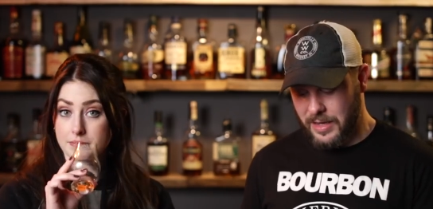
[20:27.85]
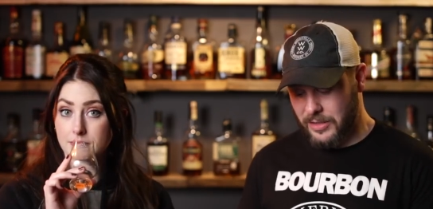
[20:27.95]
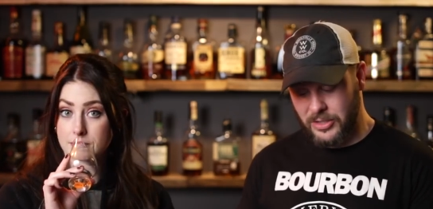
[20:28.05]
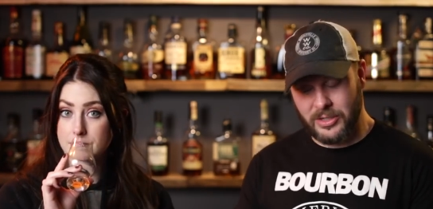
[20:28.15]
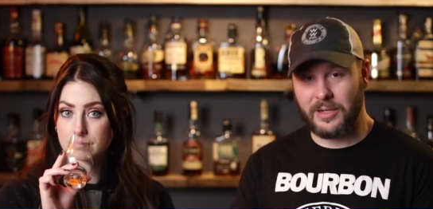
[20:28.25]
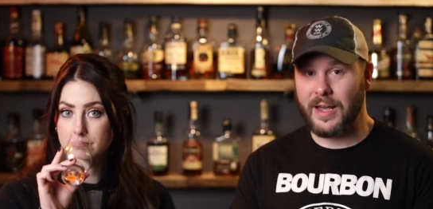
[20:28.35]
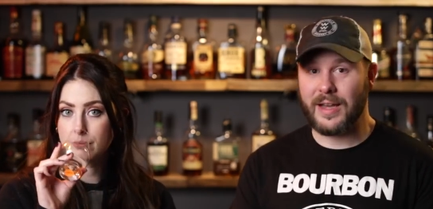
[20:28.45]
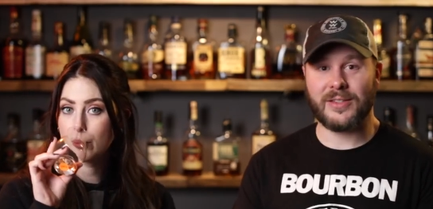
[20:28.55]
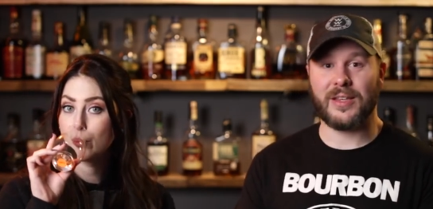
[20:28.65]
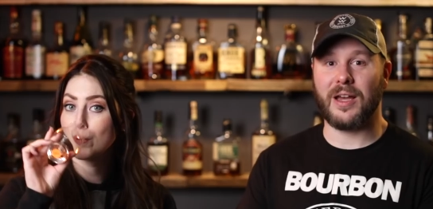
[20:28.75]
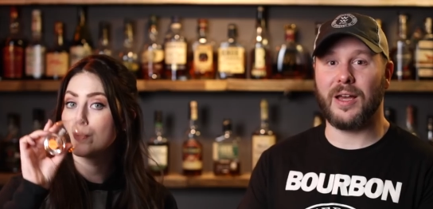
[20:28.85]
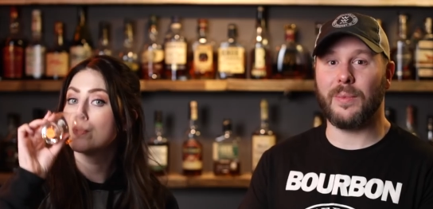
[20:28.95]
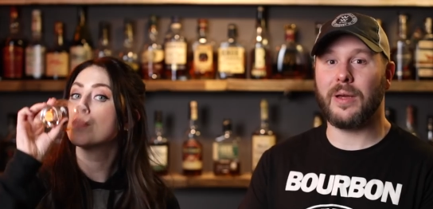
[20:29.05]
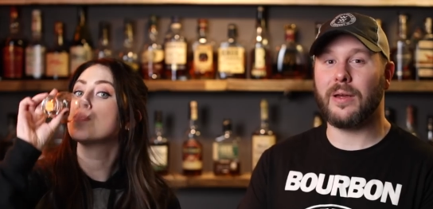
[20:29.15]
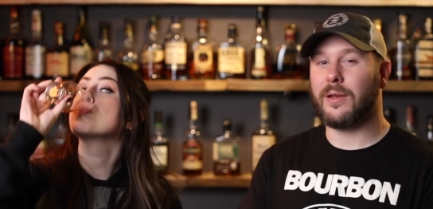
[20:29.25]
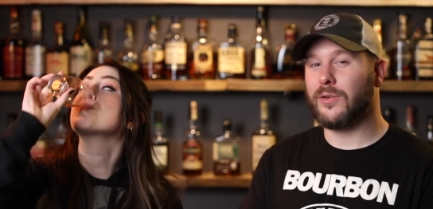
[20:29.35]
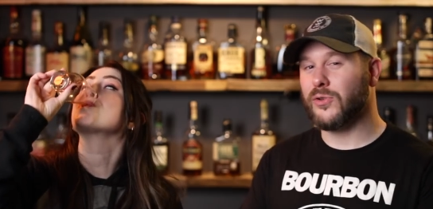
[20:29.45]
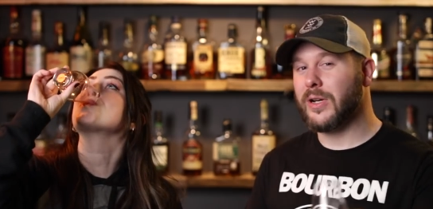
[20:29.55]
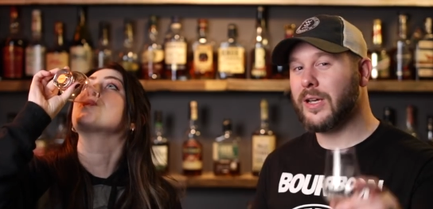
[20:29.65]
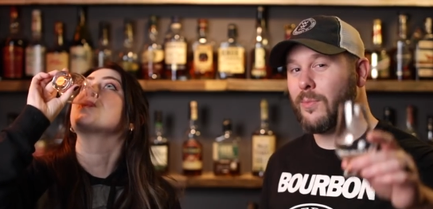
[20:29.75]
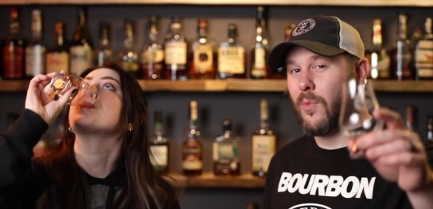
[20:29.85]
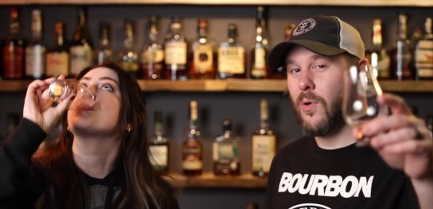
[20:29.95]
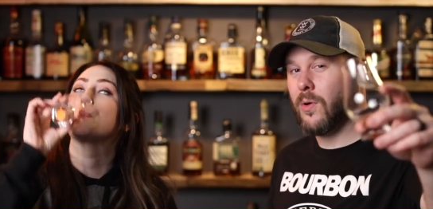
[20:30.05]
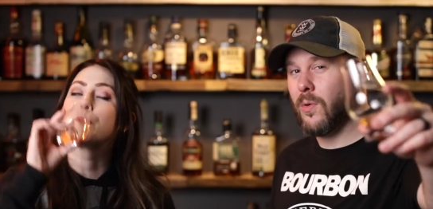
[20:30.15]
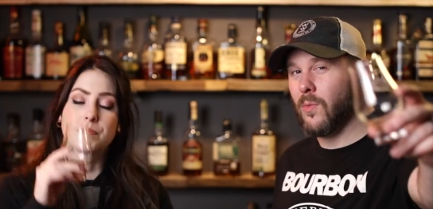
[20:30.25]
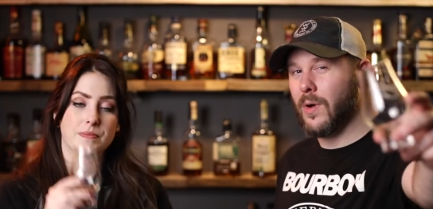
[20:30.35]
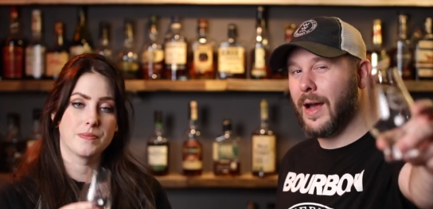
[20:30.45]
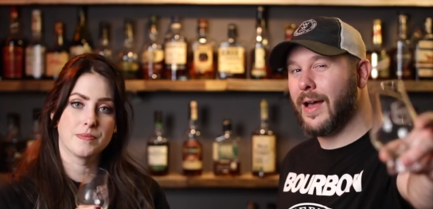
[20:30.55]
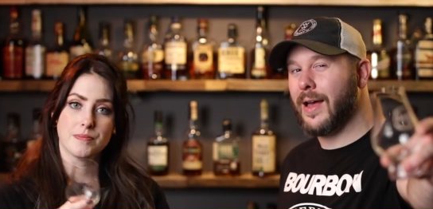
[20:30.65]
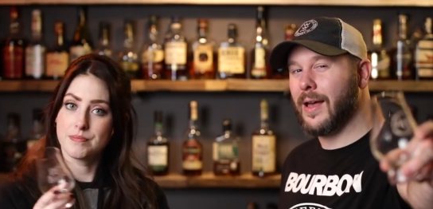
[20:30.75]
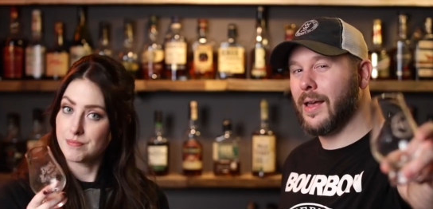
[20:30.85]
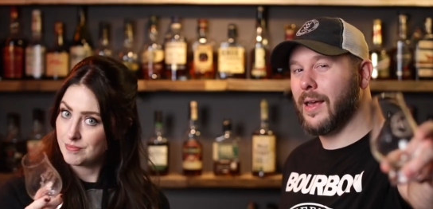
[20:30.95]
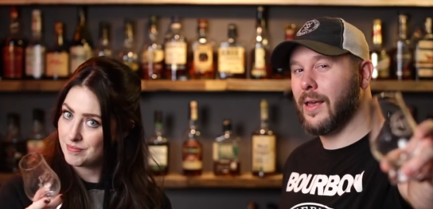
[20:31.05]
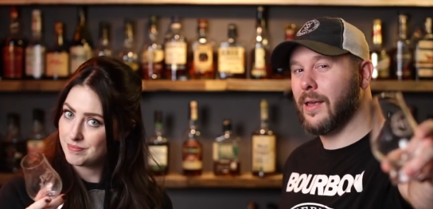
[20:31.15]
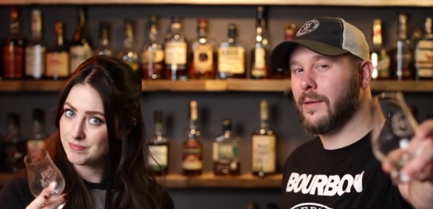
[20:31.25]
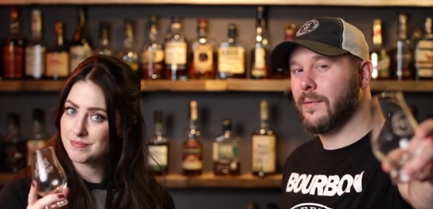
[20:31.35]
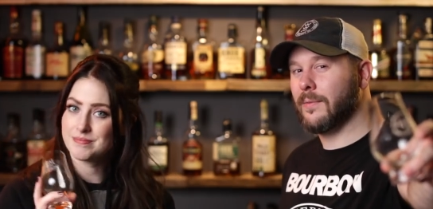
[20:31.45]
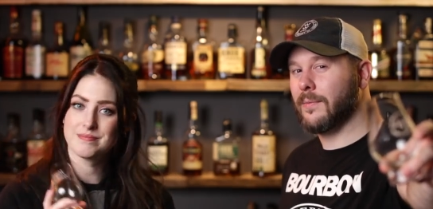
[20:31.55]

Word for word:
Speaker 1: until next time, drink more rye.